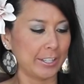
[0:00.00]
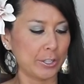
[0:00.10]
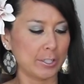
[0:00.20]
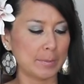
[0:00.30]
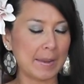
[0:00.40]

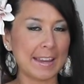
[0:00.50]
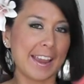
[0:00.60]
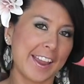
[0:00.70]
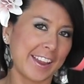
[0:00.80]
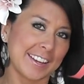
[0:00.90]
Here's my
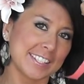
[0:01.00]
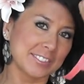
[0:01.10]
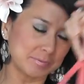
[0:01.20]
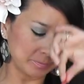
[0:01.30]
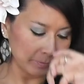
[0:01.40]
A,
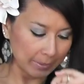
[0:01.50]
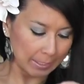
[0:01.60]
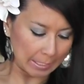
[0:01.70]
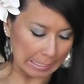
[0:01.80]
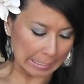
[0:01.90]

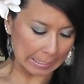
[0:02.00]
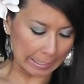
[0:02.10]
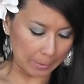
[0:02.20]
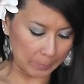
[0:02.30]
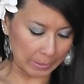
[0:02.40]
and I'm